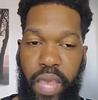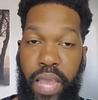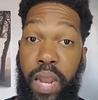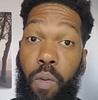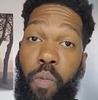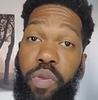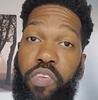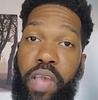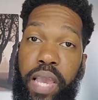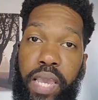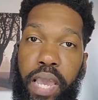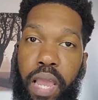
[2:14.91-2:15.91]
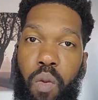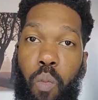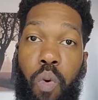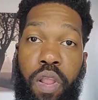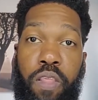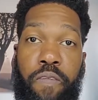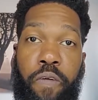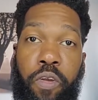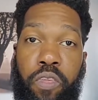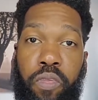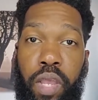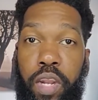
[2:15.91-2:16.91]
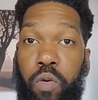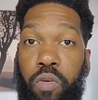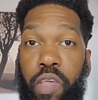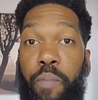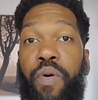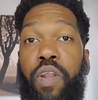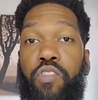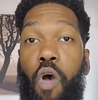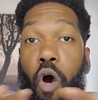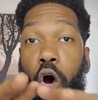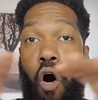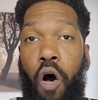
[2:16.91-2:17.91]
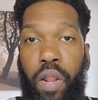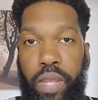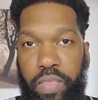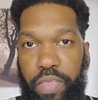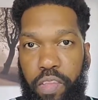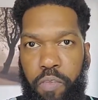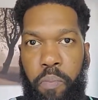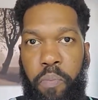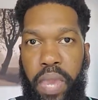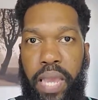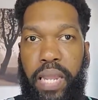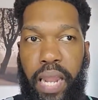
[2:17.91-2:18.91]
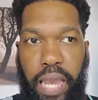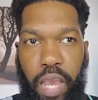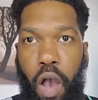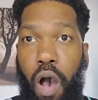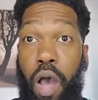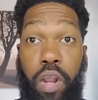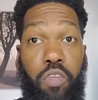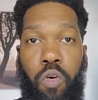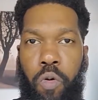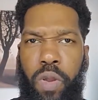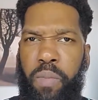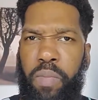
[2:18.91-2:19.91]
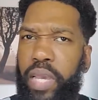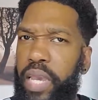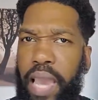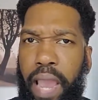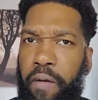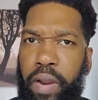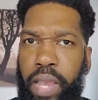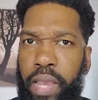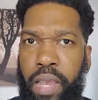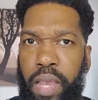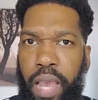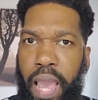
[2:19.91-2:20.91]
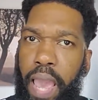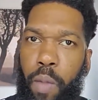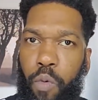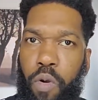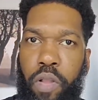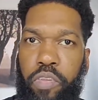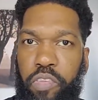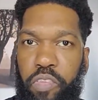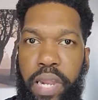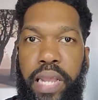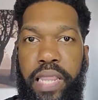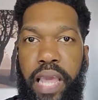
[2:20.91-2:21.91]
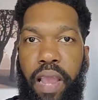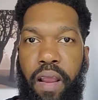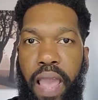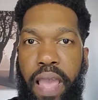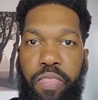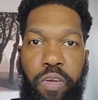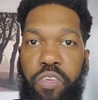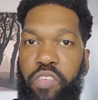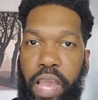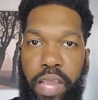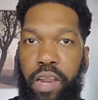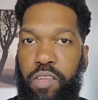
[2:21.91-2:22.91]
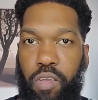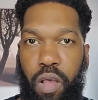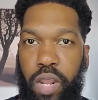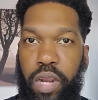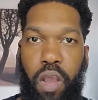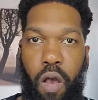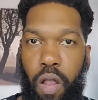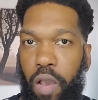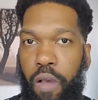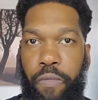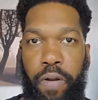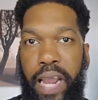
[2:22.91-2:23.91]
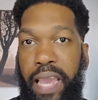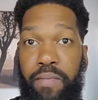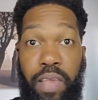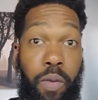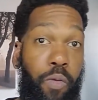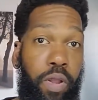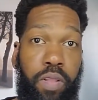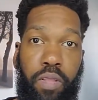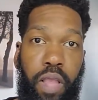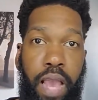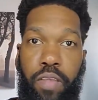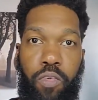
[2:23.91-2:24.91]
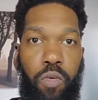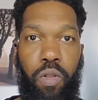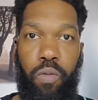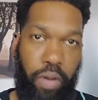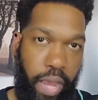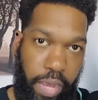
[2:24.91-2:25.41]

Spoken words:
Now, when we check in, one of the first things they do is they put us all in this big, like, auditorium looking area, and we're all just sitting there, and they're checking us all in, calling off our names like we're in high school, and we're